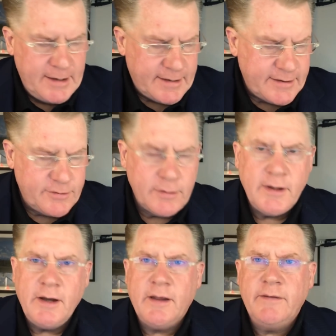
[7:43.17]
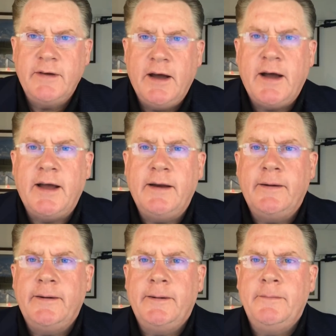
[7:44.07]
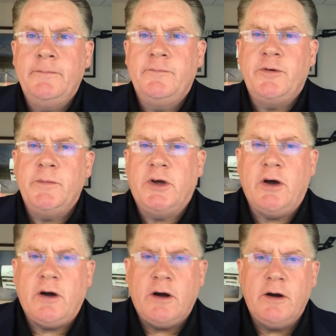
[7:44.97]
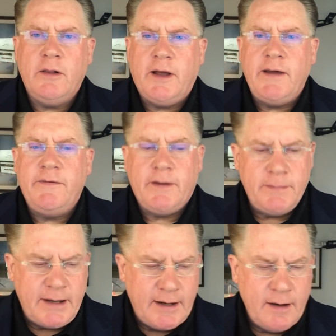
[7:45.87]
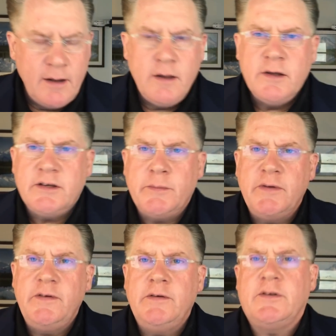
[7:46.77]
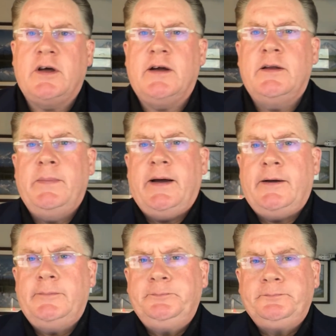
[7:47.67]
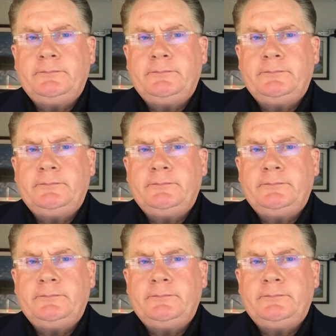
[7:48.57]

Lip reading: Guys, that's really all I've got from the car and life update. Some of you have talked about,